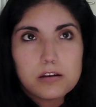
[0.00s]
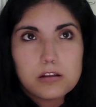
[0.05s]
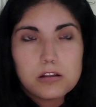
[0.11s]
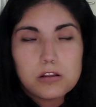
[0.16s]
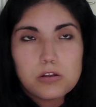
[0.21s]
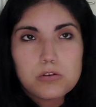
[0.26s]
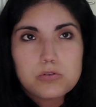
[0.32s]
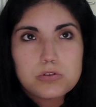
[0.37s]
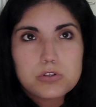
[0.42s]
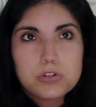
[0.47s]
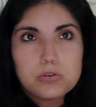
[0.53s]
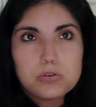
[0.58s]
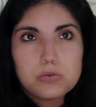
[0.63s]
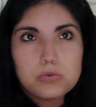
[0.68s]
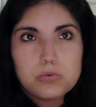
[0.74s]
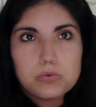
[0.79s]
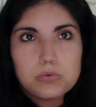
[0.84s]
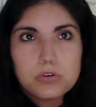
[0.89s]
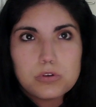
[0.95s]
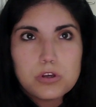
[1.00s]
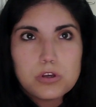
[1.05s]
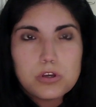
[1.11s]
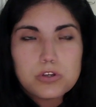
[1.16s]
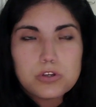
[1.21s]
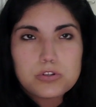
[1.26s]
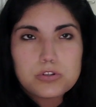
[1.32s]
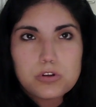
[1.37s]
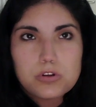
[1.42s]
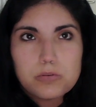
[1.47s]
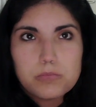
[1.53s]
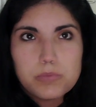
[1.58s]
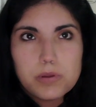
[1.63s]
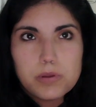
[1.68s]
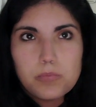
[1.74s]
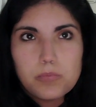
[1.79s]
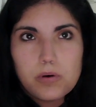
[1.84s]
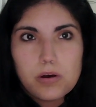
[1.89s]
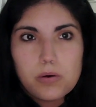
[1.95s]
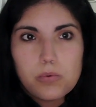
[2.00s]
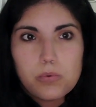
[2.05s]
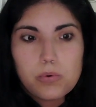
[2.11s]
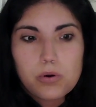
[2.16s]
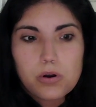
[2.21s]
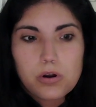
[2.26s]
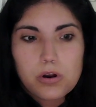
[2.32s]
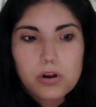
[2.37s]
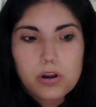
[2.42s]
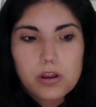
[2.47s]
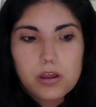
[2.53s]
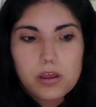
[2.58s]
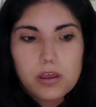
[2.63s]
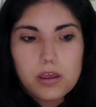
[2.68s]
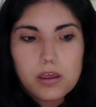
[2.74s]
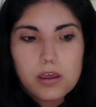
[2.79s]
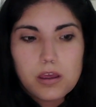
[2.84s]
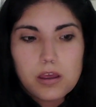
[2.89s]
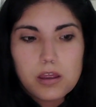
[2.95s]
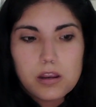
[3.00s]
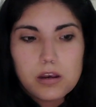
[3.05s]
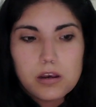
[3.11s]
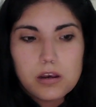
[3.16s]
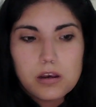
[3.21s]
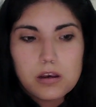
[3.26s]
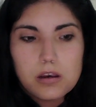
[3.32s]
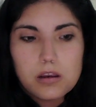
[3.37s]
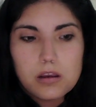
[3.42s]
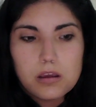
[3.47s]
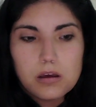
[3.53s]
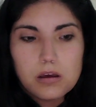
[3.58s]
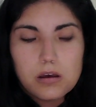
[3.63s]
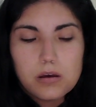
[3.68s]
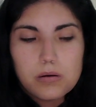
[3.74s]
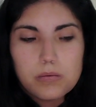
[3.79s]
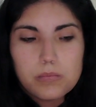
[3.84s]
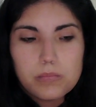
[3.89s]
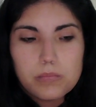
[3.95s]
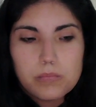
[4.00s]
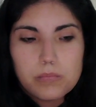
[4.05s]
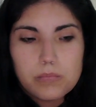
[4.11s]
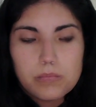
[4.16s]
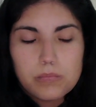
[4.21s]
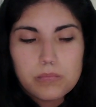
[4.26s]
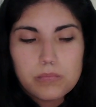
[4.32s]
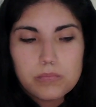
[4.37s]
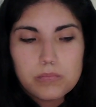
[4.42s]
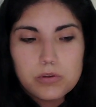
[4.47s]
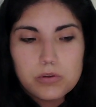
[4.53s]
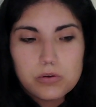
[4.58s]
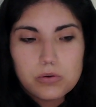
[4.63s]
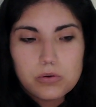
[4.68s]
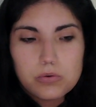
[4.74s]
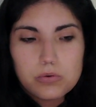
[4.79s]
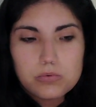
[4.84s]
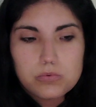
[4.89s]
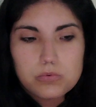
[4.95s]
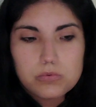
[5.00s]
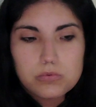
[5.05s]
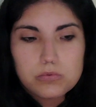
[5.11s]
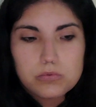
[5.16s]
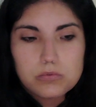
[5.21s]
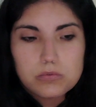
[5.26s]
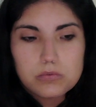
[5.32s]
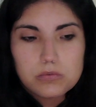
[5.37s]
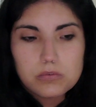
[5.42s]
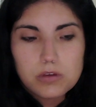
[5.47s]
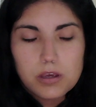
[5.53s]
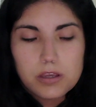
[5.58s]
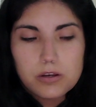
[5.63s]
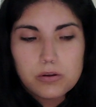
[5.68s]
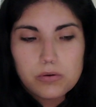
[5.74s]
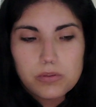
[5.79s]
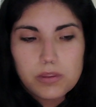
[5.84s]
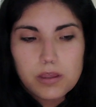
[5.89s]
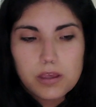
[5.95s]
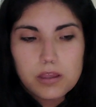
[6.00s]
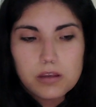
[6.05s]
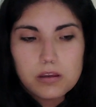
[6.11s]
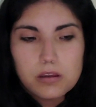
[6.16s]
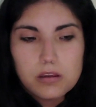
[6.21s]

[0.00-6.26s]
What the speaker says: close to certain people at work. And you know, I know that